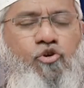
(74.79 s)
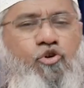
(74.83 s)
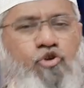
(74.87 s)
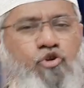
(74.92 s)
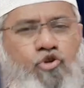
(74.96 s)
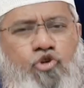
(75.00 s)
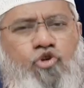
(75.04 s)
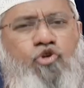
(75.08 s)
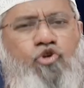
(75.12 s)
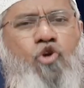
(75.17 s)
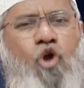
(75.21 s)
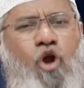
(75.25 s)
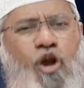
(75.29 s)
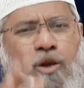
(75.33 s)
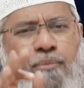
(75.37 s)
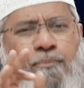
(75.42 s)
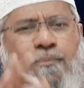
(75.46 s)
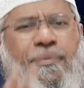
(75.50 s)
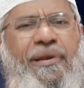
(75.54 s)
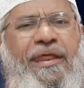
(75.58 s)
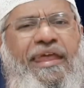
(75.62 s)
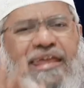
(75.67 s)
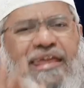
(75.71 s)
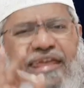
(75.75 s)
You should
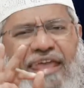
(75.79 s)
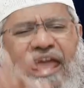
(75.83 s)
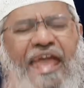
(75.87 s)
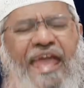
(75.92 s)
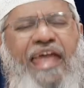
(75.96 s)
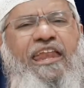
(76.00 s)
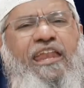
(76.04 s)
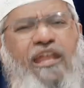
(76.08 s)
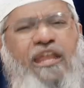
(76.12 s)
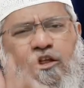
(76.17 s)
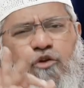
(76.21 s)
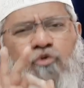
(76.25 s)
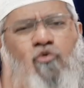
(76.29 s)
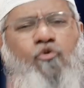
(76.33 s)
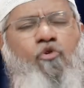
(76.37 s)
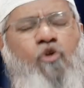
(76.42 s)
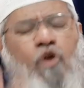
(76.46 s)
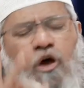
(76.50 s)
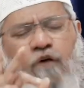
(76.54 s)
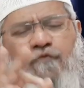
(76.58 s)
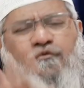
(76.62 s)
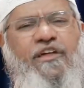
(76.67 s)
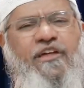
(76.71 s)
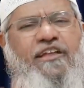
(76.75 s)
not break any
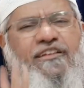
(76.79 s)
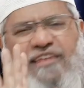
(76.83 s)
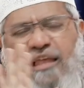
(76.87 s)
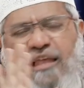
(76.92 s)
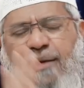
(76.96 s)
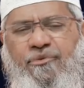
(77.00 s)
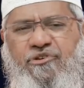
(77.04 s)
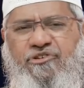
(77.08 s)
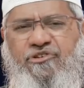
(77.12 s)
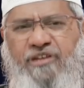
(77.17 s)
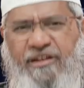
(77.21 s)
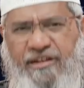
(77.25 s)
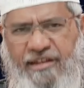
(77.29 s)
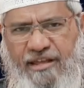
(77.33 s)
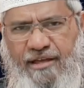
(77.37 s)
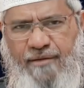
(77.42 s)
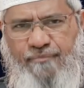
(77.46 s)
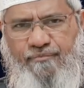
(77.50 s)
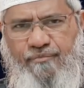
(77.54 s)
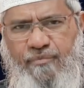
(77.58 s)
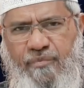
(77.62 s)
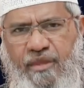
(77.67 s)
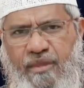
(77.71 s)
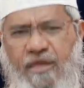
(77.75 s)
rule of the Islamic Sharia.
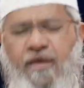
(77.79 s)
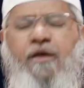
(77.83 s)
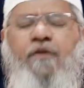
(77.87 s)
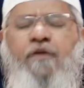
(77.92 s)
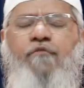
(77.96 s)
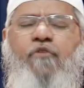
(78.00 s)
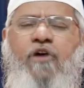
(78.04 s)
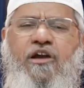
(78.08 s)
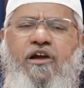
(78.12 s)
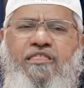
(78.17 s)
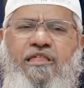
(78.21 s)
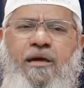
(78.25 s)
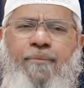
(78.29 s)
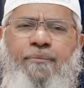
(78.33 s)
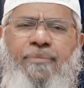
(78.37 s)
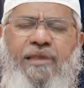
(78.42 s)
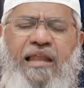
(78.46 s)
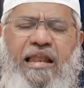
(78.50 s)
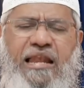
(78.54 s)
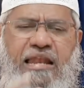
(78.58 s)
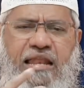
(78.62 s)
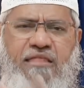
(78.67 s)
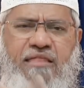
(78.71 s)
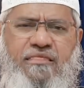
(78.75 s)
For
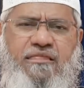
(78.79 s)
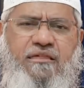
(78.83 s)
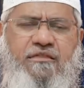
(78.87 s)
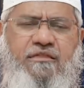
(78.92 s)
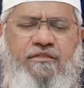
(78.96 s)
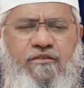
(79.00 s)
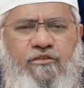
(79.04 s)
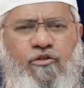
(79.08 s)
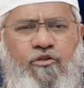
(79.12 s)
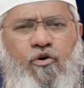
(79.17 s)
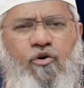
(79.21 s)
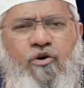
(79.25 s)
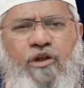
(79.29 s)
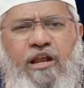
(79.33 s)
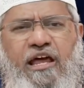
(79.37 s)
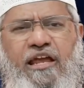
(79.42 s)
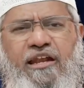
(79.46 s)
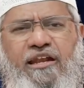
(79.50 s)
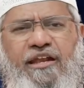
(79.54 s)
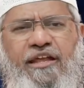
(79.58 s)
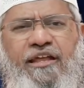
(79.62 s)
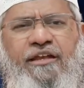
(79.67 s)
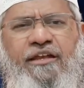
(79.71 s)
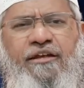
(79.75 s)
example, Allah says in the
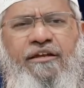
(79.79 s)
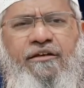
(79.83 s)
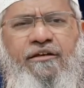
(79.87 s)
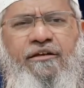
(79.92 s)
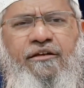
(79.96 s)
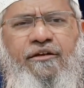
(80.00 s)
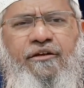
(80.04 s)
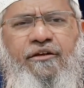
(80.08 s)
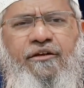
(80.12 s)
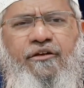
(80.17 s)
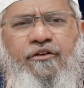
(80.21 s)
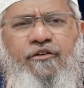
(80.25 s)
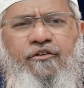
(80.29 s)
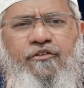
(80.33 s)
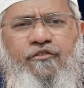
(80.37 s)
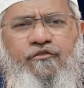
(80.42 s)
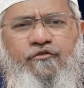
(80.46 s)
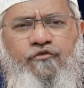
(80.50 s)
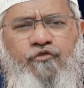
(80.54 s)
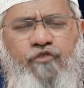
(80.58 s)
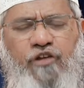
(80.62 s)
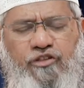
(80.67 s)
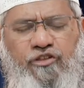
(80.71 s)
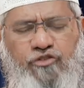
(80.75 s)
Quran in
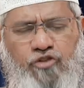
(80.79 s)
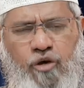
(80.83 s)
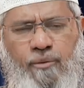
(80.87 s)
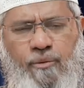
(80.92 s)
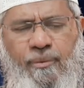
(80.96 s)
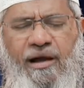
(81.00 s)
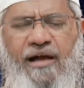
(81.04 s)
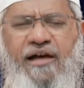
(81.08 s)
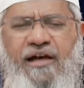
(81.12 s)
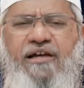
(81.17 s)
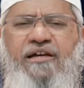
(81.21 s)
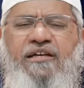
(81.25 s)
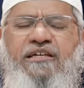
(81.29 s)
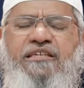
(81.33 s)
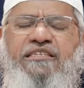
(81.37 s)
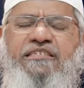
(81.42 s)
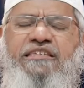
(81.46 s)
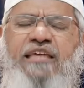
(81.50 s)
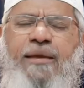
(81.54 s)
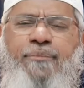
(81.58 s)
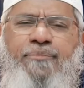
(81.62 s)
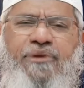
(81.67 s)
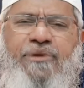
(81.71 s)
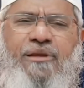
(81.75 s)
Surah Tawbah,
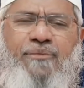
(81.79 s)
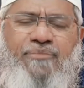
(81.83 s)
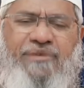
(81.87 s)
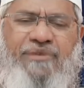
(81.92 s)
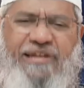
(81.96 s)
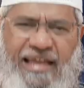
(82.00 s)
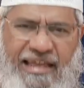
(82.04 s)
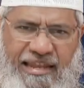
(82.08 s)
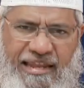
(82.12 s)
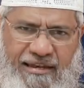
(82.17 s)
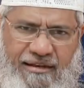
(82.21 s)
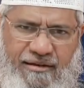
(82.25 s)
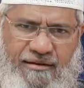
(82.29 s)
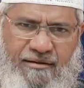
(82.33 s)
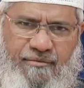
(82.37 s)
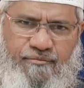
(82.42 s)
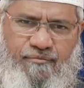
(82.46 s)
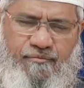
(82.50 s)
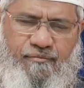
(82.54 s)
chapter number 9,